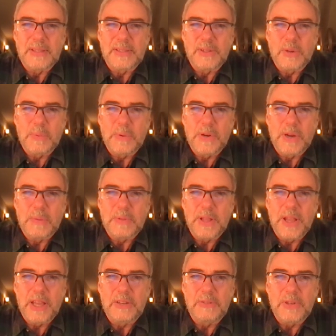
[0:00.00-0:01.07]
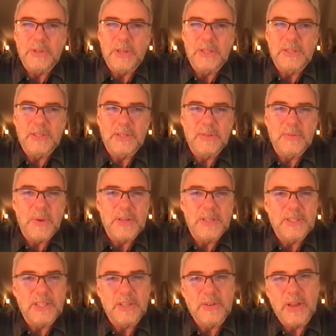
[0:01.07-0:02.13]
super i'm glad if you guys uh, want to
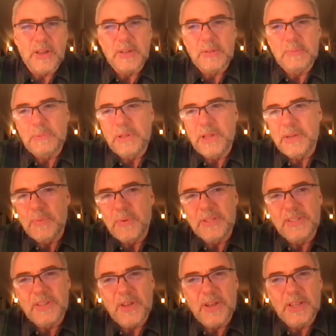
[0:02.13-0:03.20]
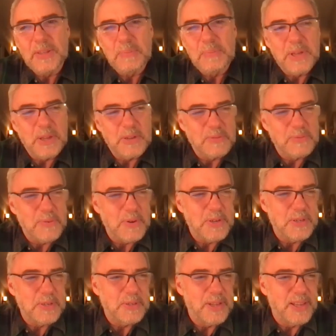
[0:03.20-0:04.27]
stick around i'll play one song on the piano for
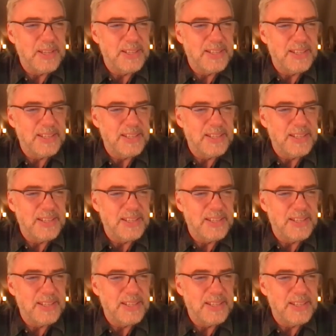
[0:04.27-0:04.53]
you and